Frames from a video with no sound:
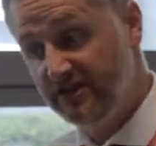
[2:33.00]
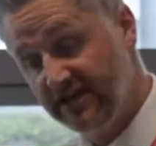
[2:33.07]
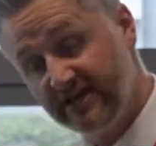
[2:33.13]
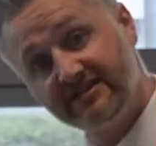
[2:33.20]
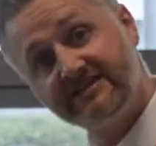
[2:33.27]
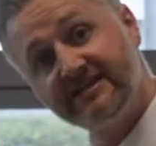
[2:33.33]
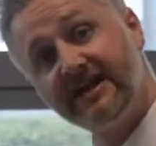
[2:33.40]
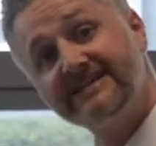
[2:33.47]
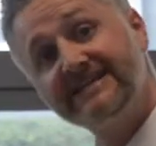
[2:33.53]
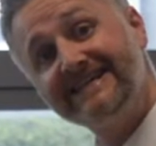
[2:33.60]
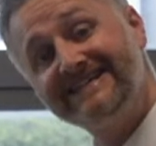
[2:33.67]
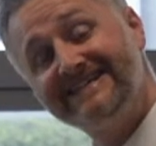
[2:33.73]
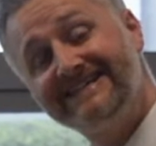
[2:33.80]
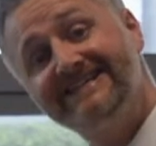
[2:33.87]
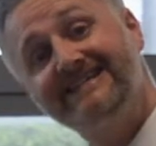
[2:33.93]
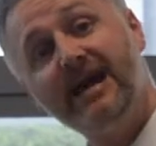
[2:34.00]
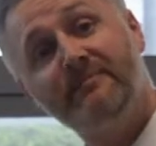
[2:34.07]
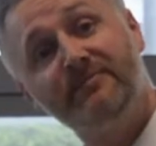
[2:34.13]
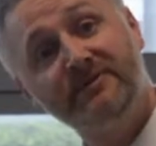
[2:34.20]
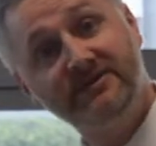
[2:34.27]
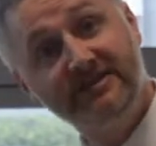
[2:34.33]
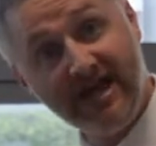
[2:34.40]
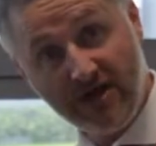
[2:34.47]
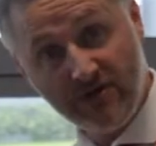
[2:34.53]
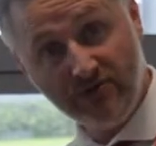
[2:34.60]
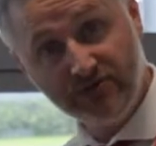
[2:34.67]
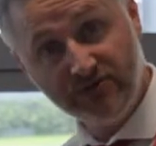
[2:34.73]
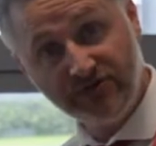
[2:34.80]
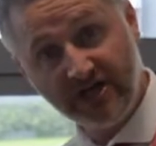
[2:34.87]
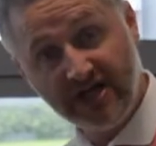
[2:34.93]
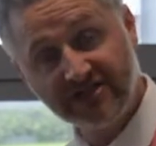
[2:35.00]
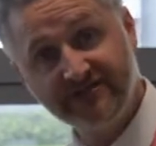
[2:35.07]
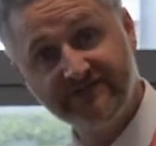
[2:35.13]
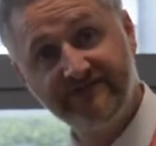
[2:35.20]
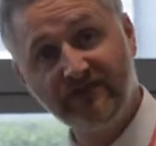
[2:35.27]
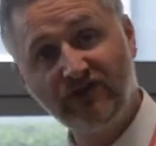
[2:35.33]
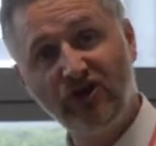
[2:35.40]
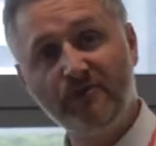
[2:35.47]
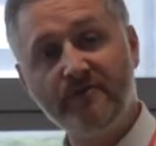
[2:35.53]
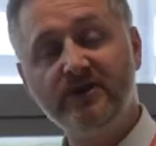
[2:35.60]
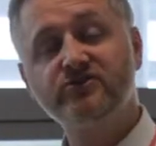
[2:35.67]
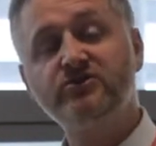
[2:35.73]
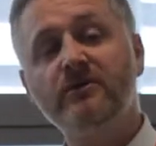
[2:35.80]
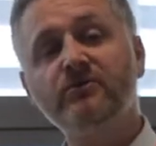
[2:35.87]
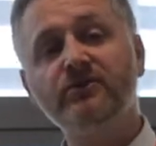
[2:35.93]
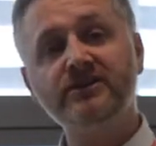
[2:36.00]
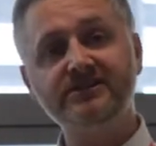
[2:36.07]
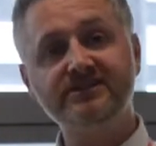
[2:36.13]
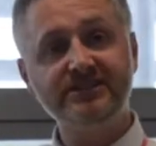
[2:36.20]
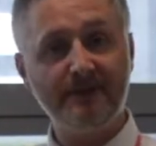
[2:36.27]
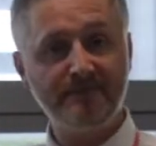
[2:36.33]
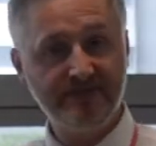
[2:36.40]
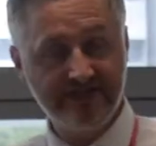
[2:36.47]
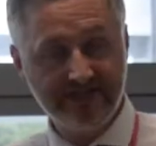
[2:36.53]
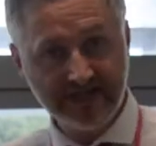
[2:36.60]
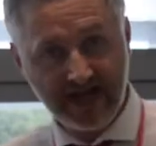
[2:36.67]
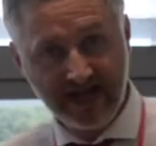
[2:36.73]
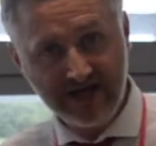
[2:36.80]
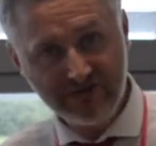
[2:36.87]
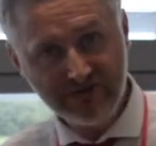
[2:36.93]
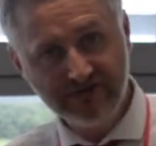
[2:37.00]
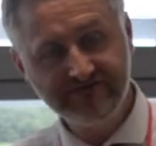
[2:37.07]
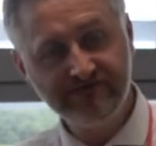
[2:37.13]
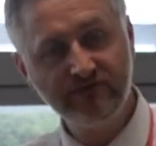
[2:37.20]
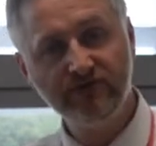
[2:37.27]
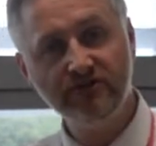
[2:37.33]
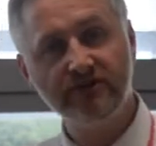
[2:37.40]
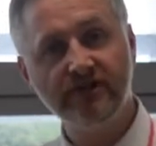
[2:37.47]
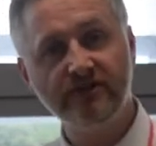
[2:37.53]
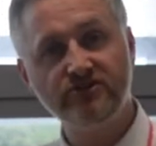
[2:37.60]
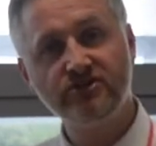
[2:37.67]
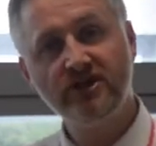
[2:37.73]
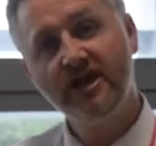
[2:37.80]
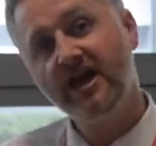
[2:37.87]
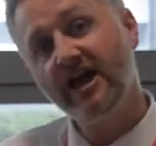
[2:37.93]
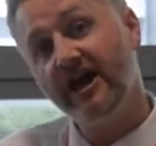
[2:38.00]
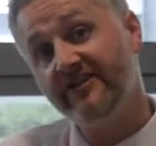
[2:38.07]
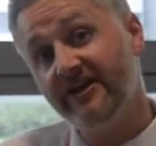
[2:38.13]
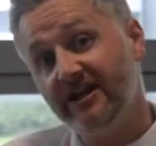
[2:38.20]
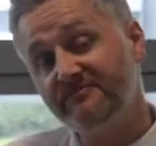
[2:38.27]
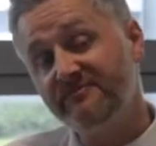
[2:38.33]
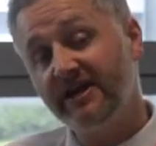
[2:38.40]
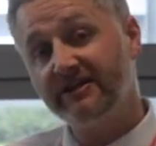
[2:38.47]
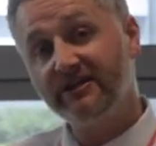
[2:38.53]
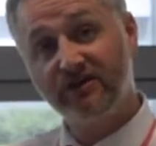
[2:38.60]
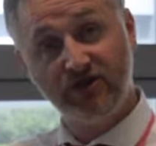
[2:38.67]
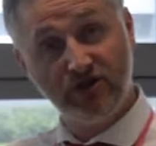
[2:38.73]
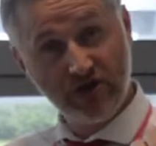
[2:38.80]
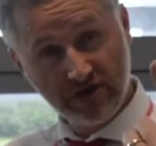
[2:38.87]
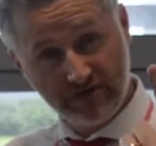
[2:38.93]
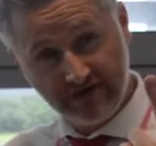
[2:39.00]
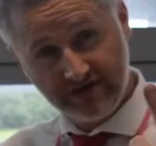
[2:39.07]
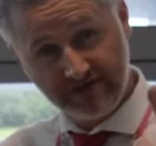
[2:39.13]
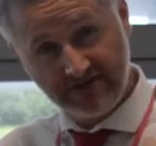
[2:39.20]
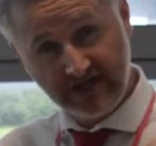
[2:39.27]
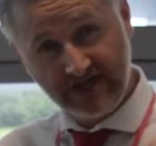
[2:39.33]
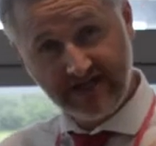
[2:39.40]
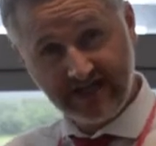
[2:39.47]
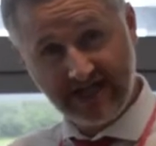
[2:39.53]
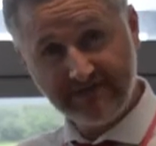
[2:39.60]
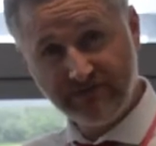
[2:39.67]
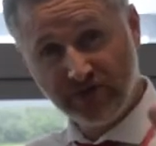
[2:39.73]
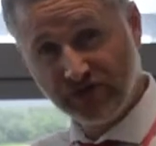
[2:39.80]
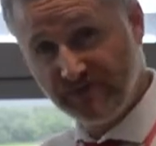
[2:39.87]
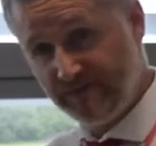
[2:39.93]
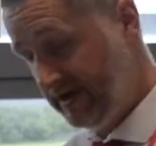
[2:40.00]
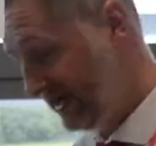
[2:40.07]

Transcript: this as a step down transformer, so I'm going to step down the voltage and that will make the current get much